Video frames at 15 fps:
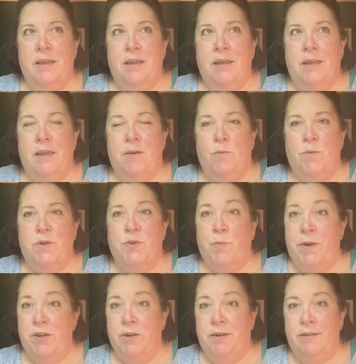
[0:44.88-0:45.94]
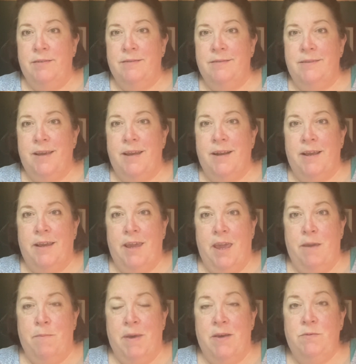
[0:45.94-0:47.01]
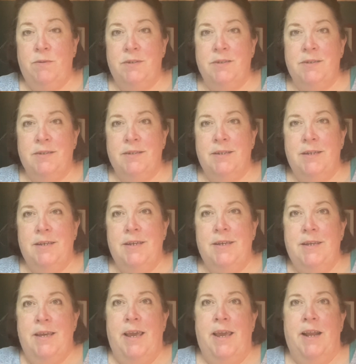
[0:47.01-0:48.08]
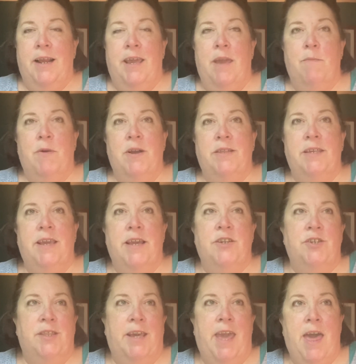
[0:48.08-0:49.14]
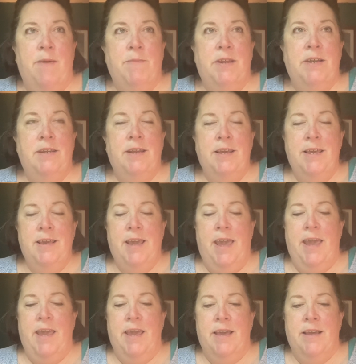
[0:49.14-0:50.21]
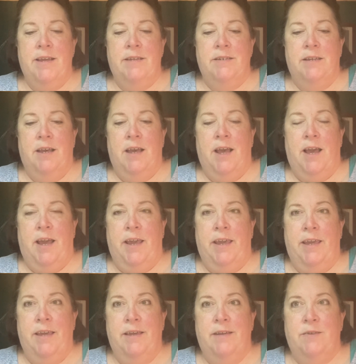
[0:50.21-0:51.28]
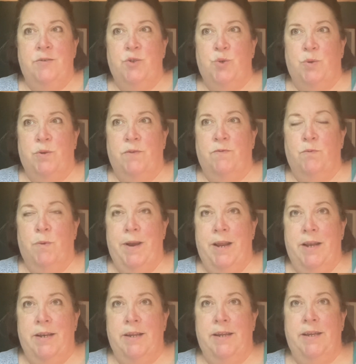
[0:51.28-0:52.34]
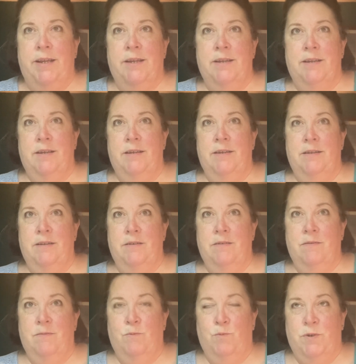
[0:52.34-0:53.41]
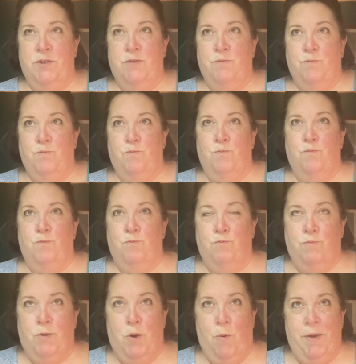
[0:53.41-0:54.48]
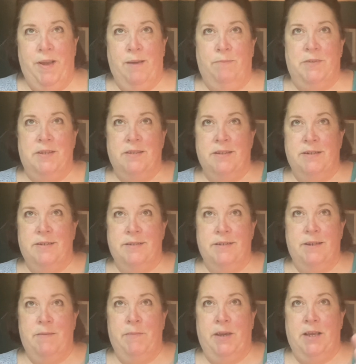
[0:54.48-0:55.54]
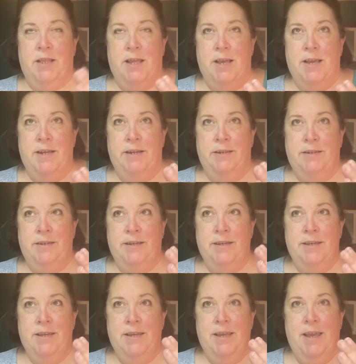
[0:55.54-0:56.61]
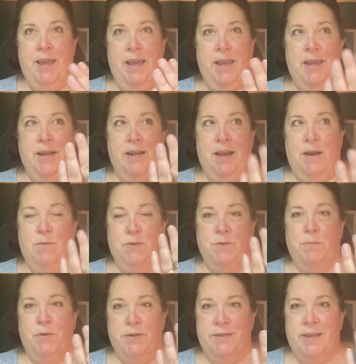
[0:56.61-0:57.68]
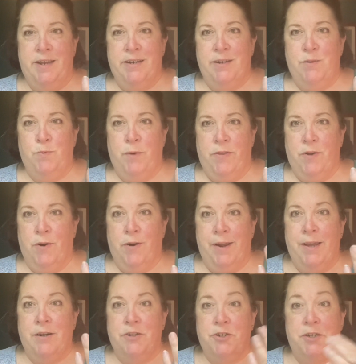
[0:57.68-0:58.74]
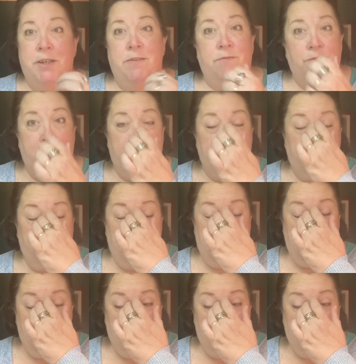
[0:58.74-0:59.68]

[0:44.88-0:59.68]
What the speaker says: it was winter, and I came out, and I came around the edge of the cabin, and I sort of was going up this little steep incline, and I was presented with her energy in front of me,